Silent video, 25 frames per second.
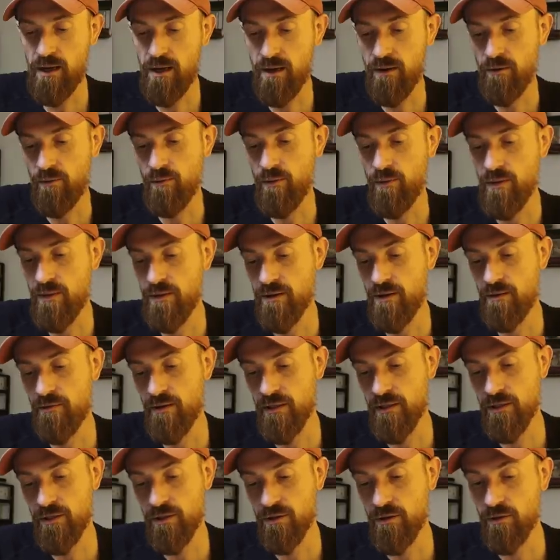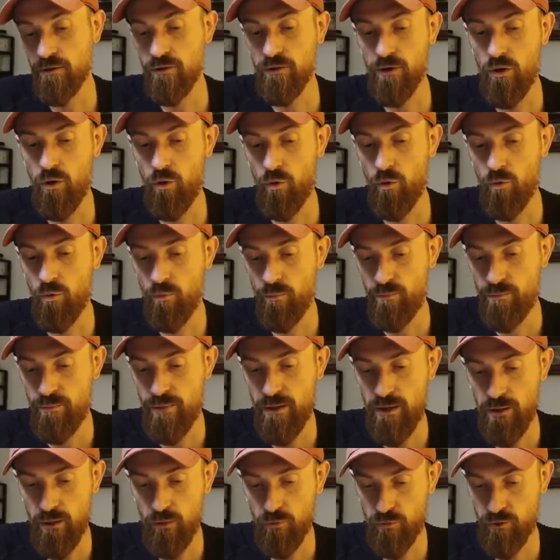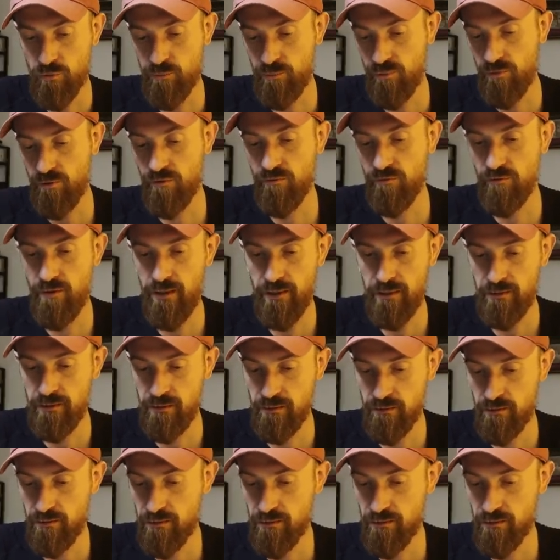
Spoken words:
when there is no pillows provided.